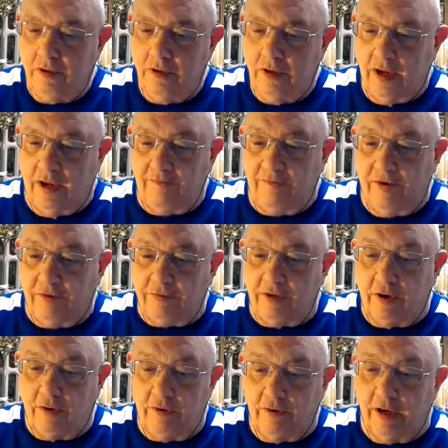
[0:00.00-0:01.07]
I felt
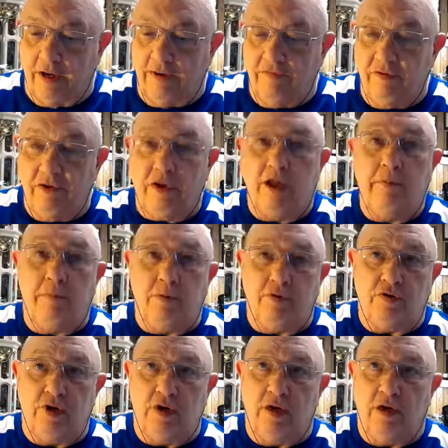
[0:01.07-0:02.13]
that not even
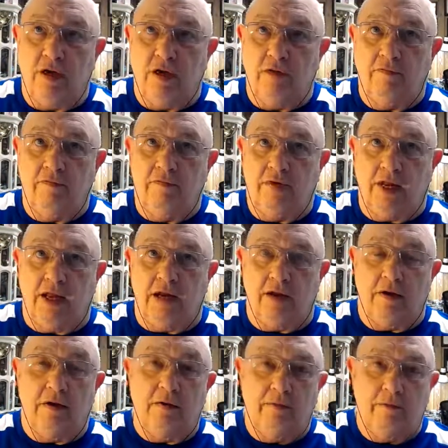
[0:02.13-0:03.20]
10% of
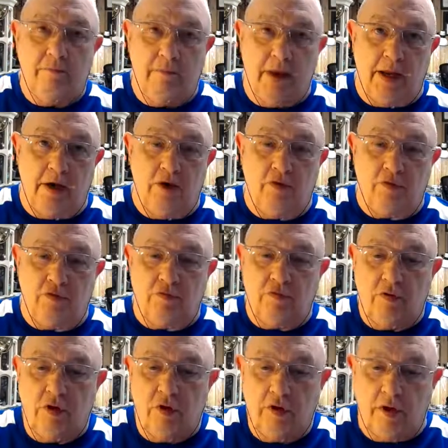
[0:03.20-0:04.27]
data managers,
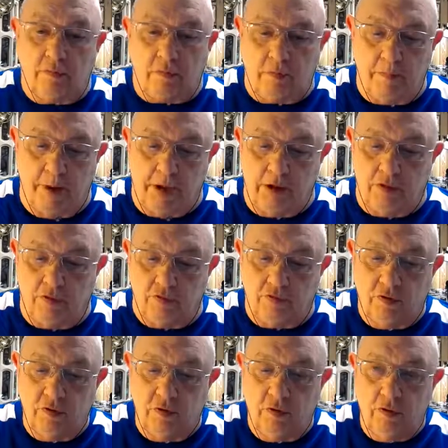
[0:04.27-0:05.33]
network managers,
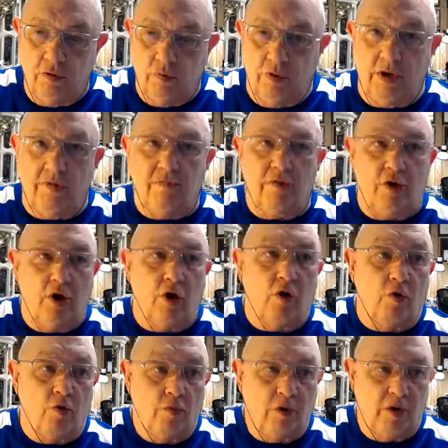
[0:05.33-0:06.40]
would even
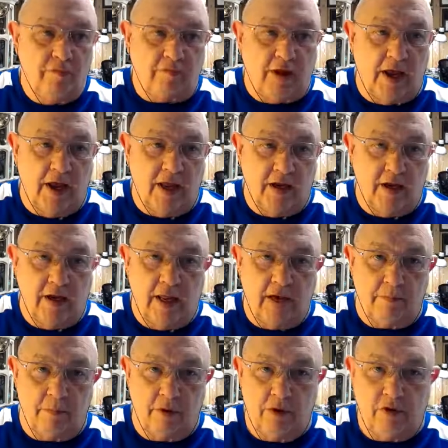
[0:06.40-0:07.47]
know if they had a
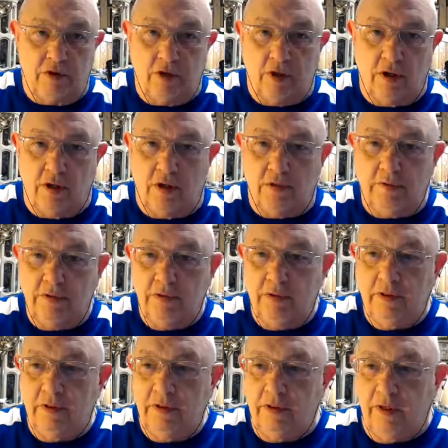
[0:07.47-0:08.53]
data breach.
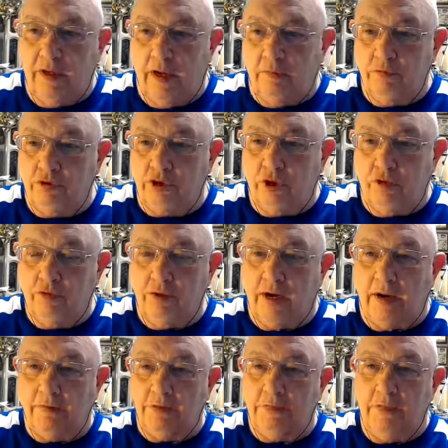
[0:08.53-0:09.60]
And I was told that
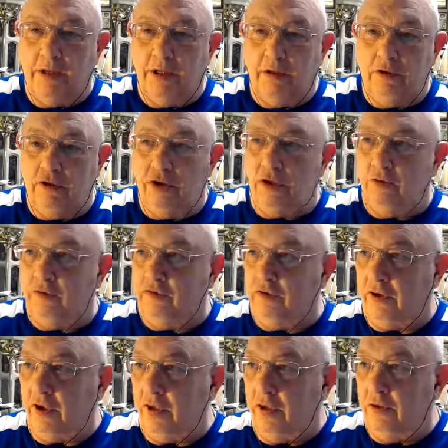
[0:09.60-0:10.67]
I was being generous
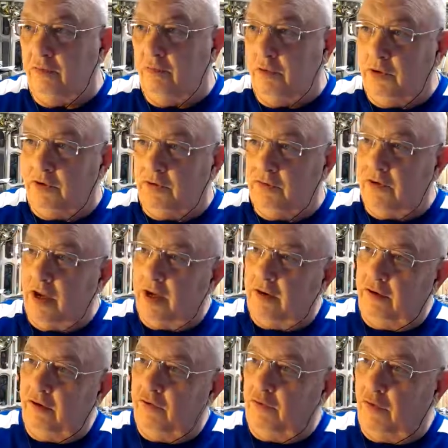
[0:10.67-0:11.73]
again, which is not
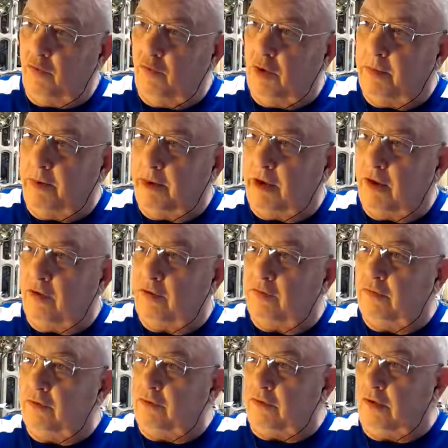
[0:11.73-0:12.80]
usually one of my
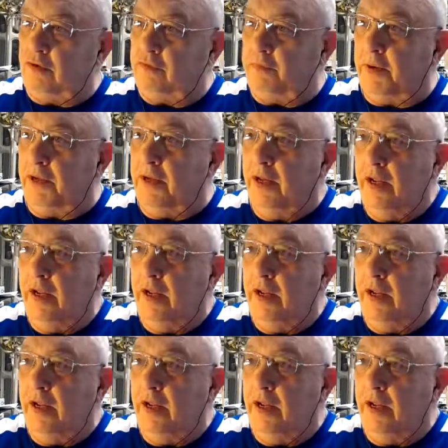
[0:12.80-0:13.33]
characteristics. But